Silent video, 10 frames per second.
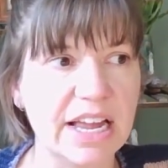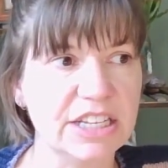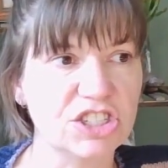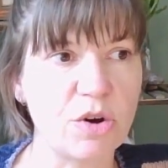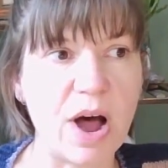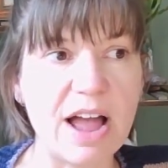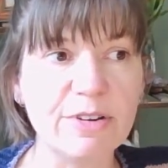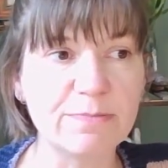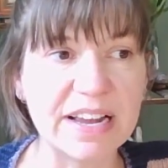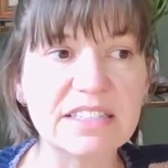and so I
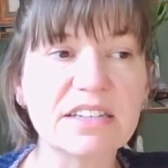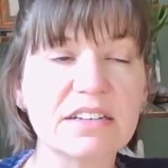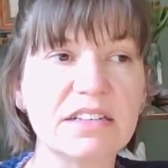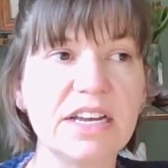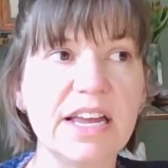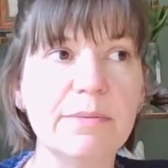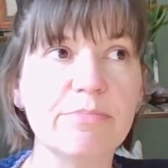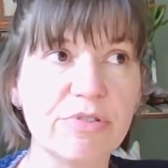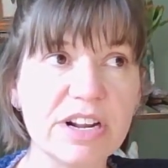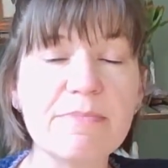was basically
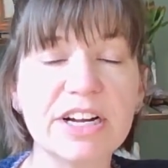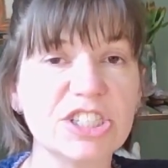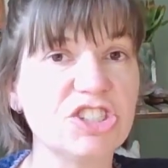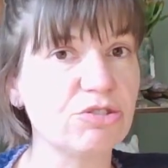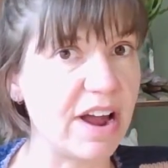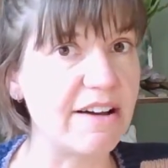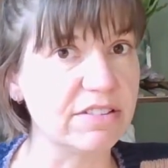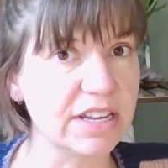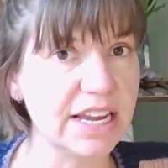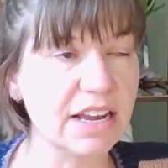pretty much
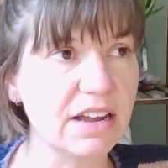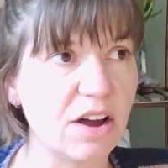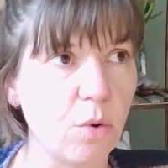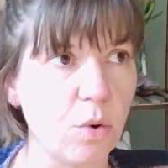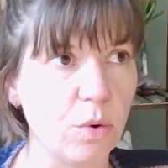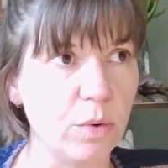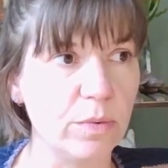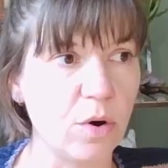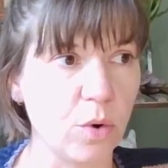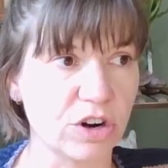traveling
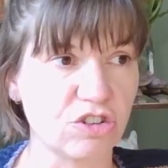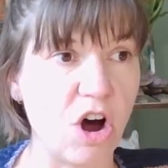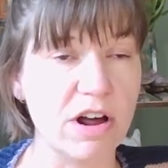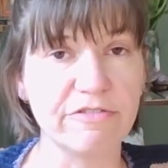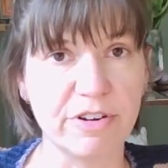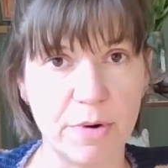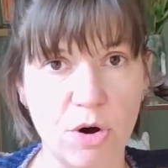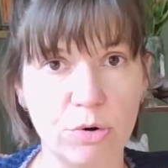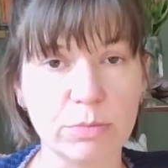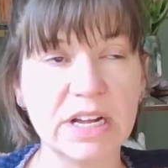or gone from
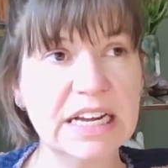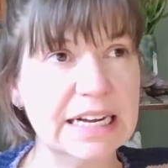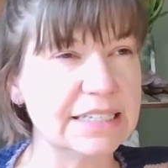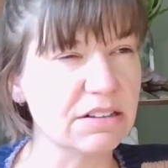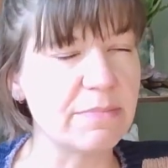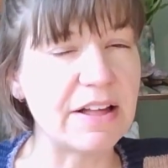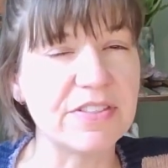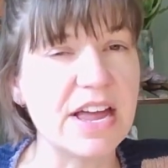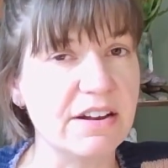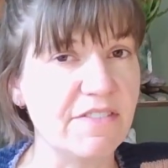home until about
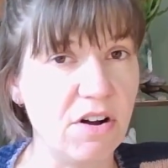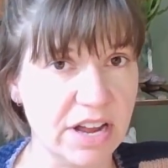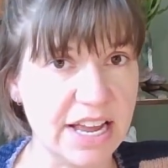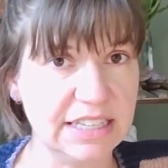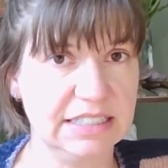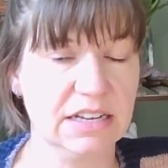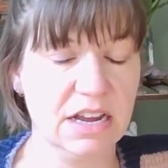the end of August,